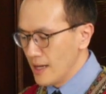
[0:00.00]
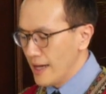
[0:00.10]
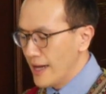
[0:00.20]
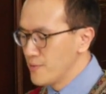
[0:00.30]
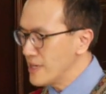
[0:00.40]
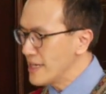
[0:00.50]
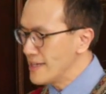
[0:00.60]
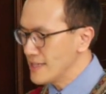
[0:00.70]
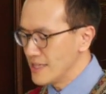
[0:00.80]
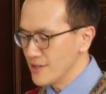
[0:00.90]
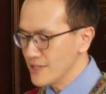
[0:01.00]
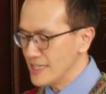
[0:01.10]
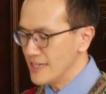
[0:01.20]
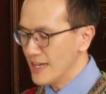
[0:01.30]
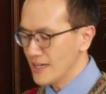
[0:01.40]
And we can still
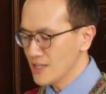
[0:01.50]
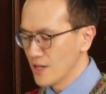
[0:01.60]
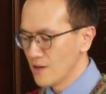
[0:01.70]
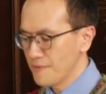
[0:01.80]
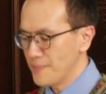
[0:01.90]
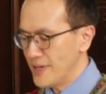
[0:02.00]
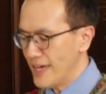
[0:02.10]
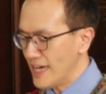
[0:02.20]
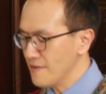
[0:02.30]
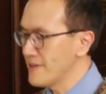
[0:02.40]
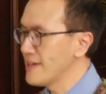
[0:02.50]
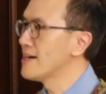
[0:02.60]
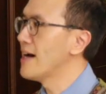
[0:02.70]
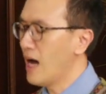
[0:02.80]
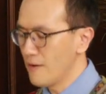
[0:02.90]
see lots of
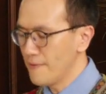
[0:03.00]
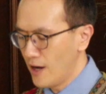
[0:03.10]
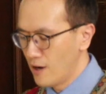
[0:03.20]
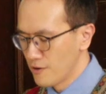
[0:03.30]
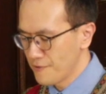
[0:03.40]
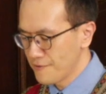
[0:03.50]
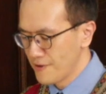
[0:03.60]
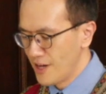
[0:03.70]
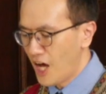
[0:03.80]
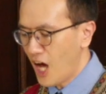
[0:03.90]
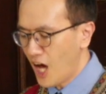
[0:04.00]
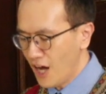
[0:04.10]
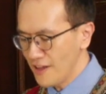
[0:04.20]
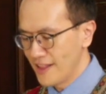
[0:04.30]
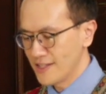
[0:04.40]
behavior out of
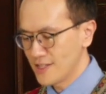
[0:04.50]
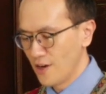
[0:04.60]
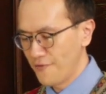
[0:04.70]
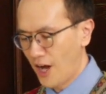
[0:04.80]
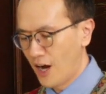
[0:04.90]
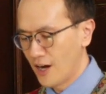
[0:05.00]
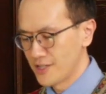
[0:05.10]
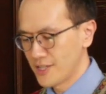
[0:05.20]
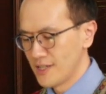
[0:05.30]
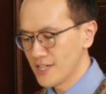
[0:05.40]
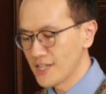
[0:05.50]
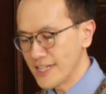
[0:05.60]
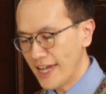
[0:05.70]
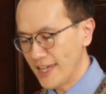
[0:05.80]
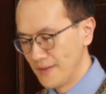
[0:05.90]
hardness of heart
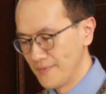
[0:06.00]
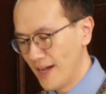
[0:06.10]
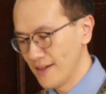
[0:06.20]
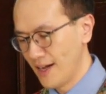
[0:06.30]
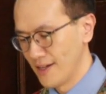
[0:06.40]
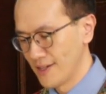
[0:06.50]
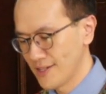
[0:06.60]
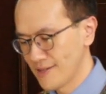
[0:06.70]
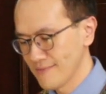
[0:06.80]
today among us.